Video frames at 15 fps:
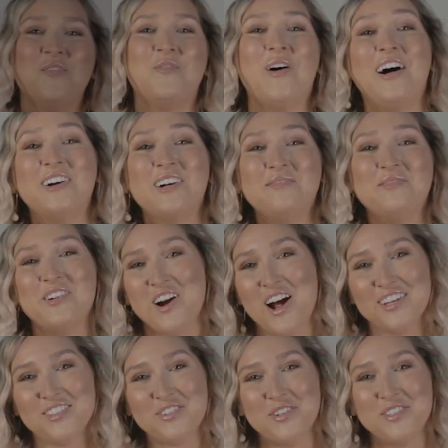Welcome,
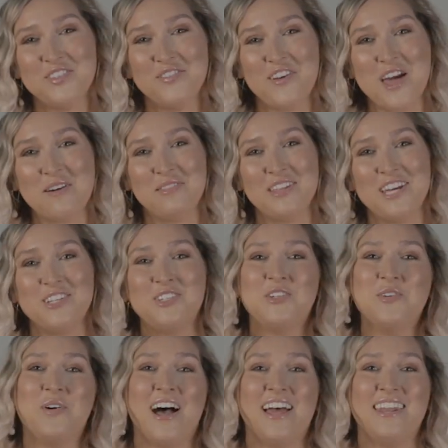Crossroads family,
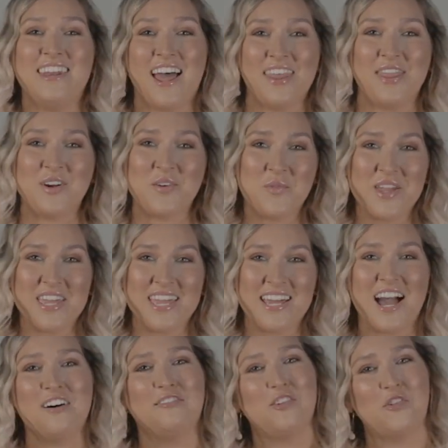to another
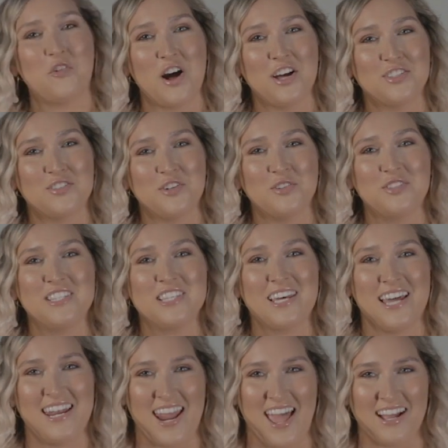week of Crossroads
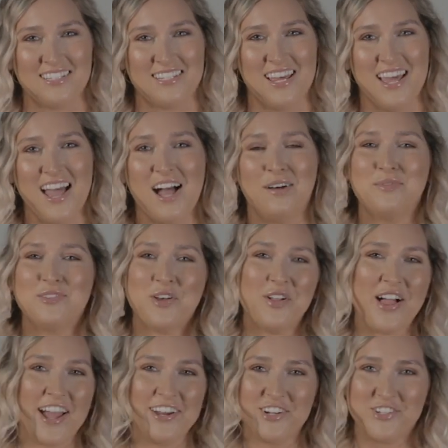Connect. I'm so
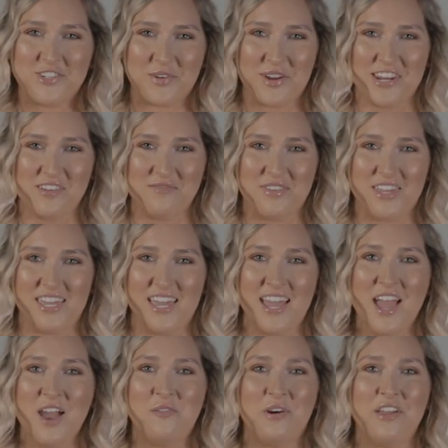glad you're joining me.
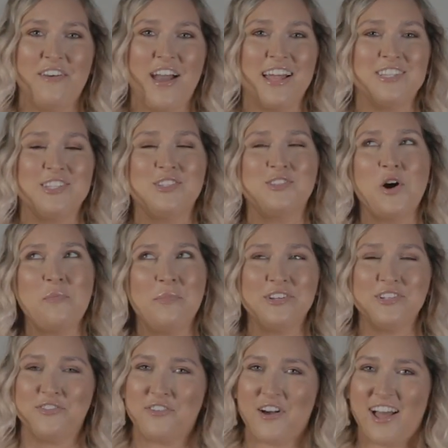We've had so
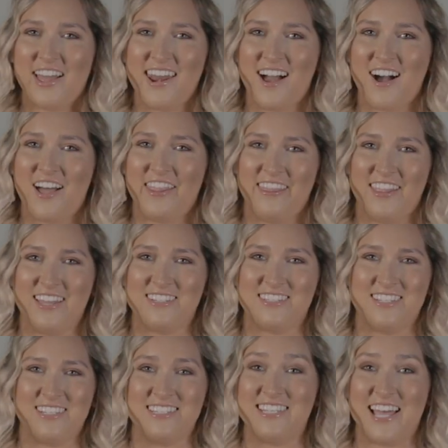much fun on
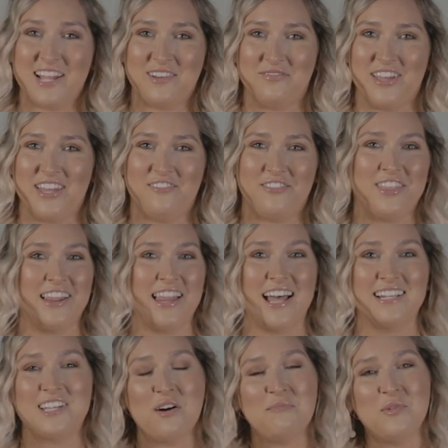this segment for the
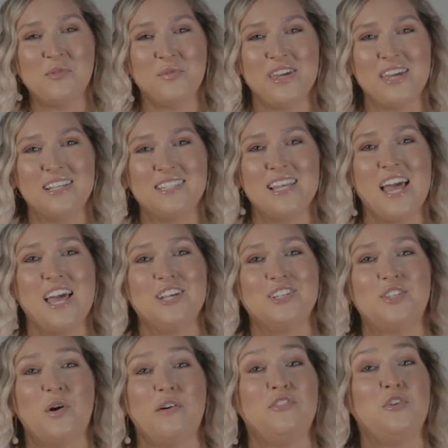last couple weeks.
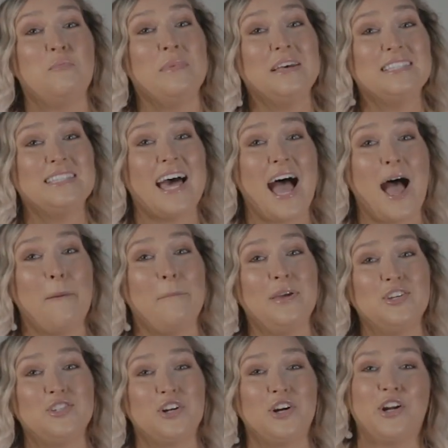So if you missed that,
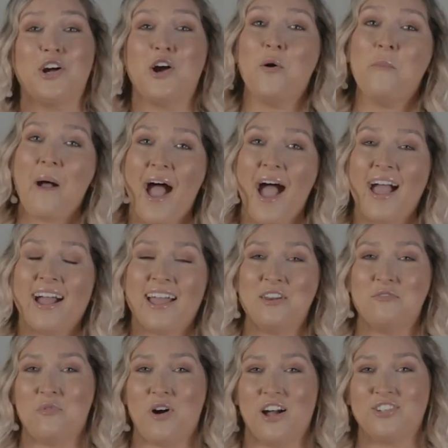be sure to go back
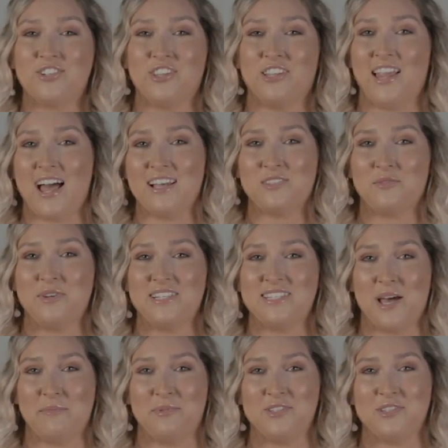and watch the last week's
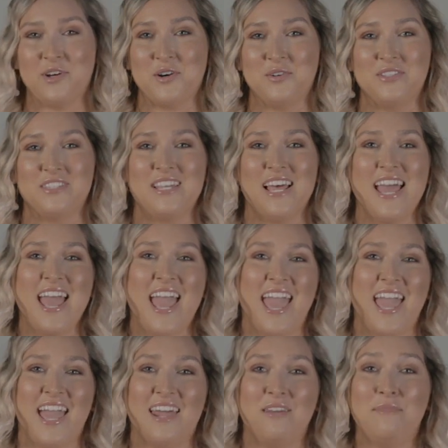episodes
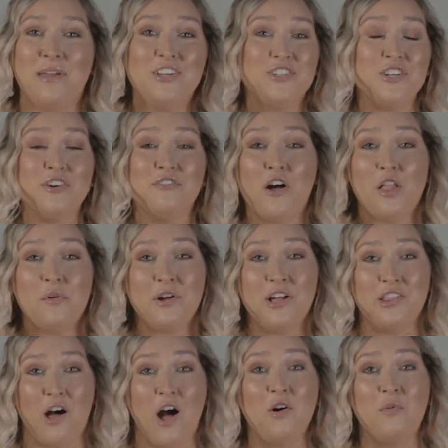and make sure you're following
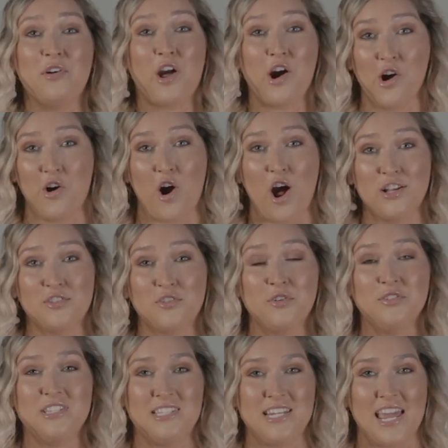along with our
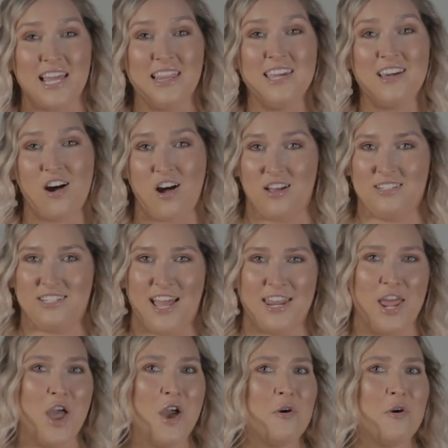Crossroads daily content.